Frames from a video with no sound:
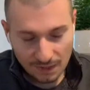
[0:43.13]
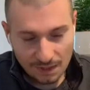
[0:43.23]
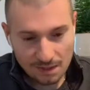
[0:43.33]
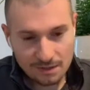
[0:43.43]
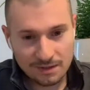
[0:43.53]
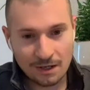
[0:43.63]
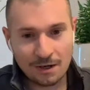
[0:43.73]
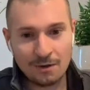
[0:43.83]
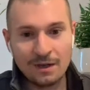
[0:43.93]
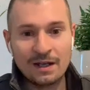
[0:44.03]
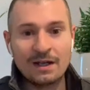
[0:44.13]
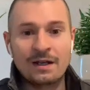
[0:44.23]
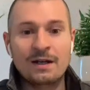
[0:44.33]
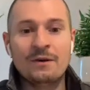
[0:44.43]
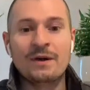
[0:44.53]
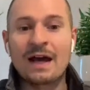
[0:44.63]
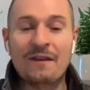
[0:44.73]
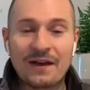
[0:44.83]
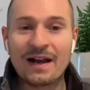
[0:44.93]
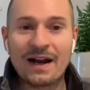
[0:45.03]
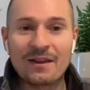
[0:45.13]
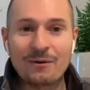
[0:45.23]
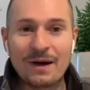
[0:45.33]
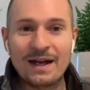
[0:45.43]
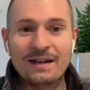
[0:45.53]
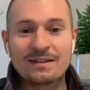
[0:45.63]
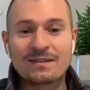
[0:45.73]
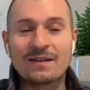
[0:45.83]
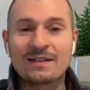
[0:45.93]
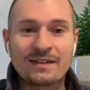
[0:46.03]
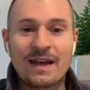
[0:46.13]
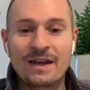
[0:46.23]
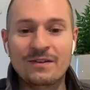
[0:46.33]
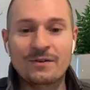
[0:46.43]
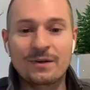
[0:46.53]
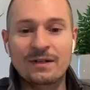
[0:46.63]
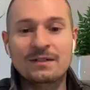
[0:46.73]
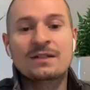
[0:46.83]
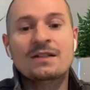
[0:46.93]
So, got that out of the way? So let's get into it.